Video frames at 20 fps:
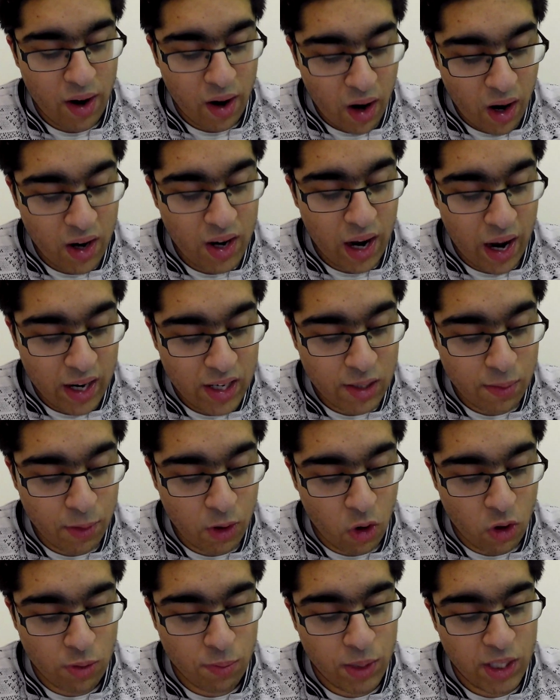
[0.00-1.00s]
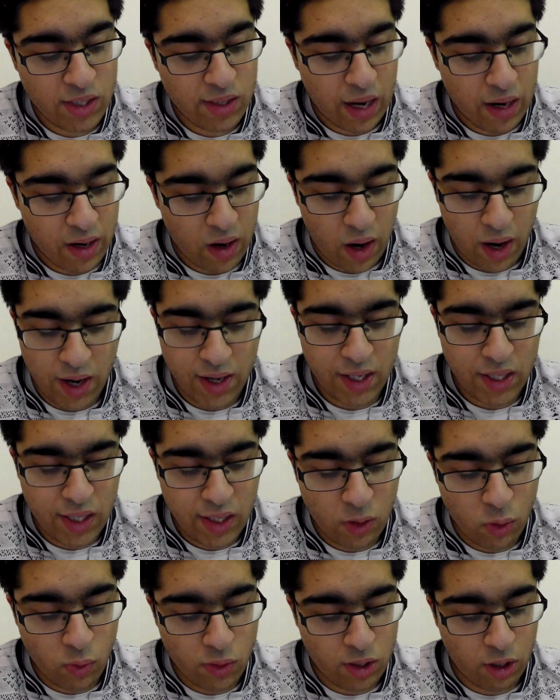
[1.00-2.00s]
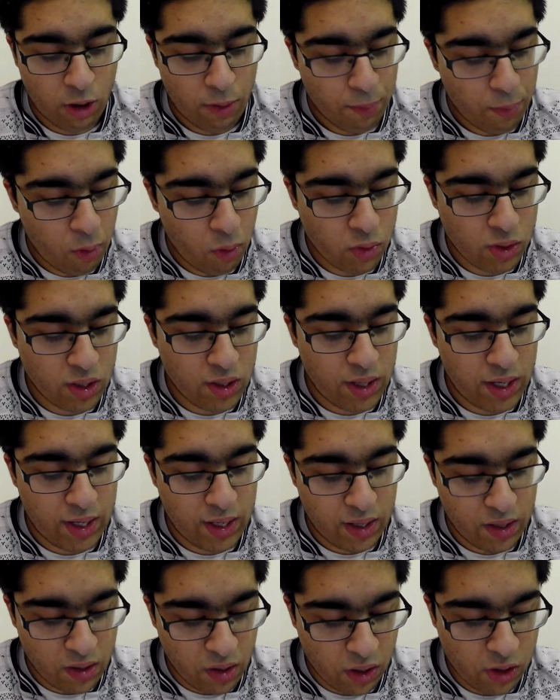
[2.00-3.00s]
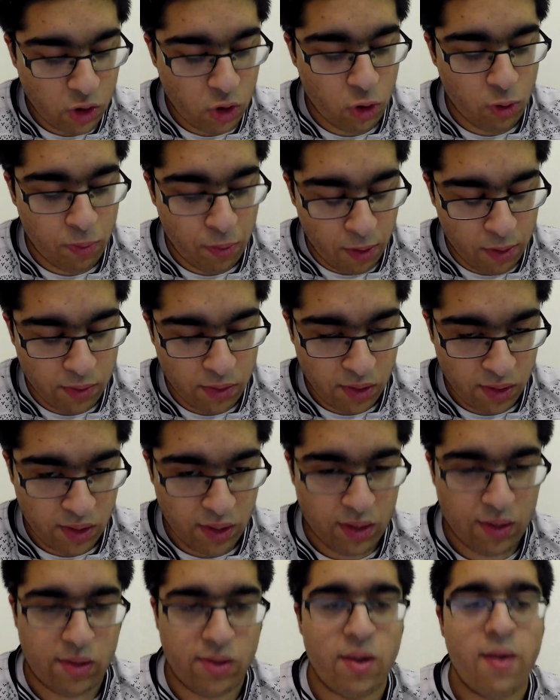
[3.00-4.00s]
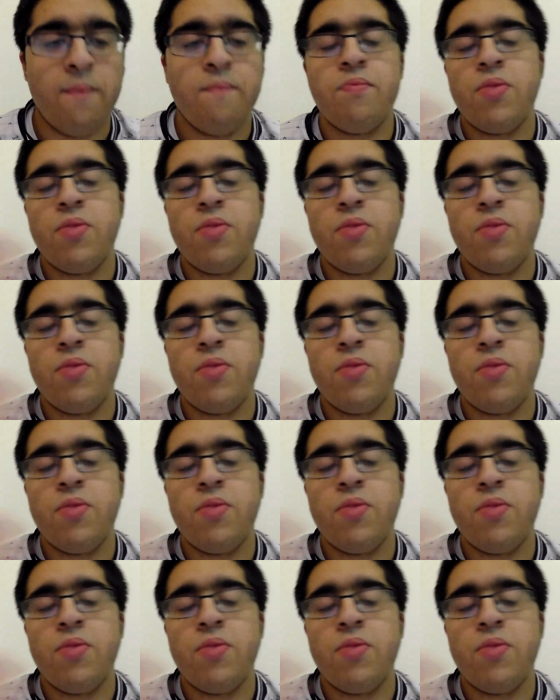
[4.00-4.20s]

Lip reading: atom economies and high yields are important in industrial processes.